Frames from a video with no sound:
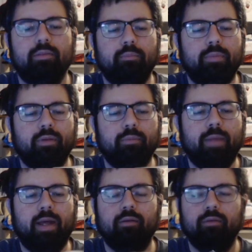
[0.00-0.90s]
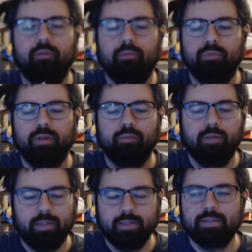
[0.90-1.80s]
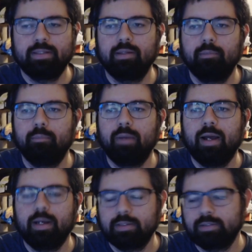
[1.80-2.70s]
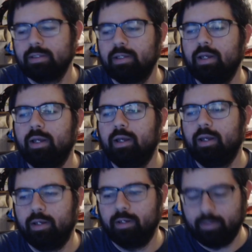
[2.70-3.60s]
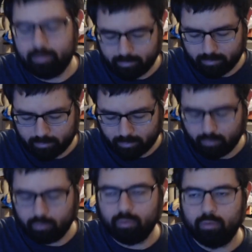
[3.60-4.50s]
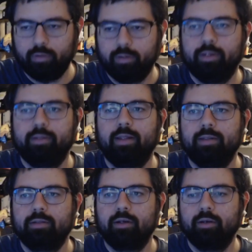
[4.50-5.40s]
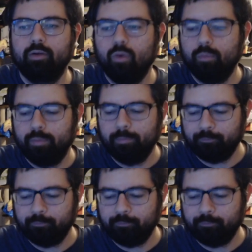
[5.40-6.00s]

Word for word: Build and Battle pre-release box. So we'll go ahead and get that started open.